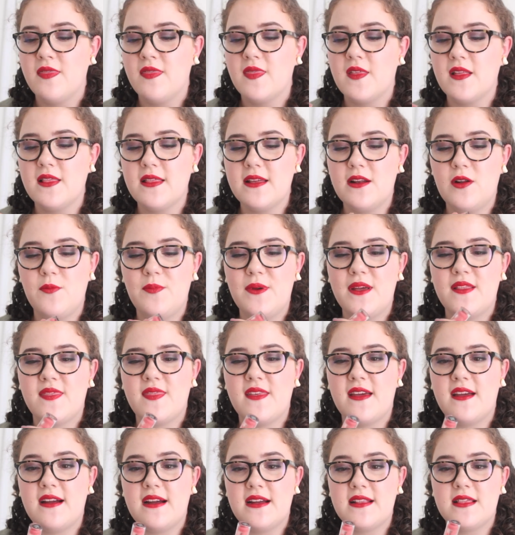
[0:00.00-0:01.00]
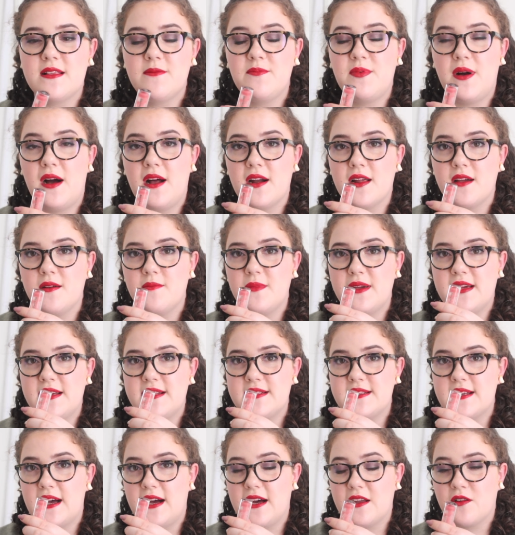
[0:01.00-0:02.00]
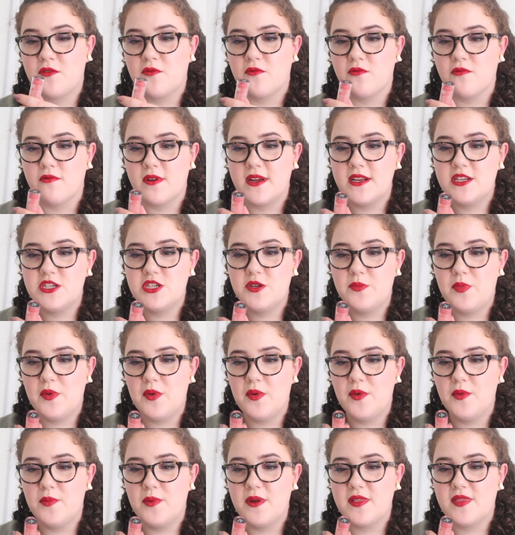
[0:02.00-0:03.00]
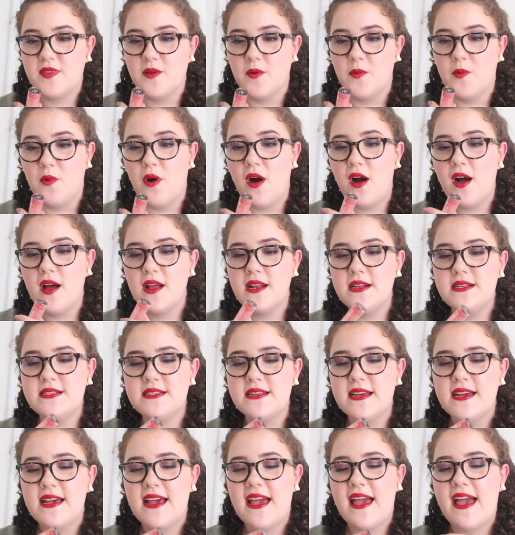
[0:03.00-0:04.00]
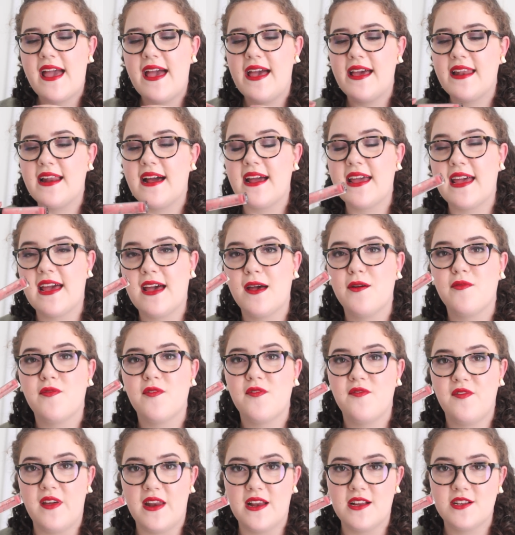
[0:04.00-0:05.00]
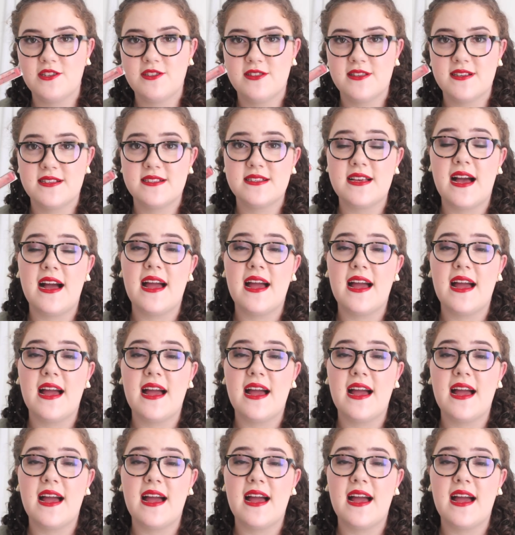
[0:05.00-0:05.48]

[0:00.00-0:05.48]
The little bit there at the bottom is unreachable with the wand and I have finished this.